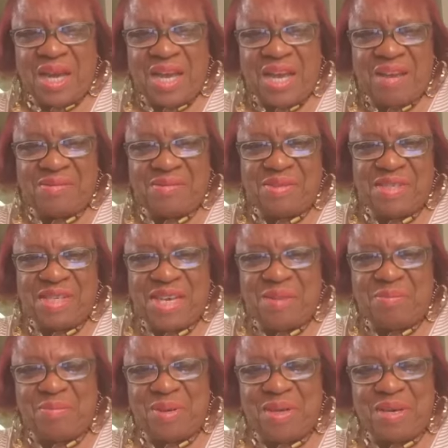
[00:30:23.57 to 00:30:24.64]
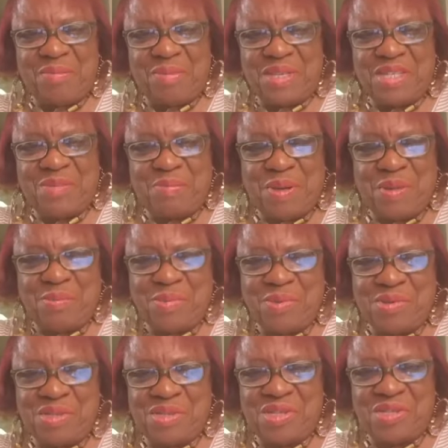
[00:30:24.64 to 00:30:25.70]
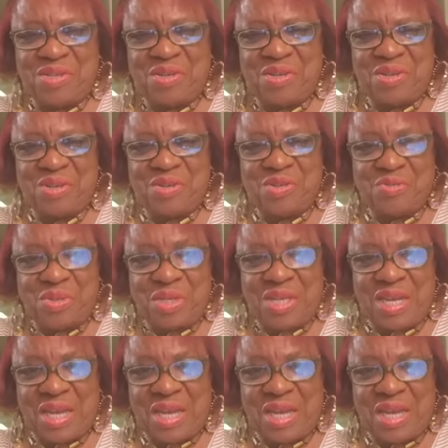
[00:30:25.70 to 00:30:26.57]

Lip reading: have CABMSP Music Studios with an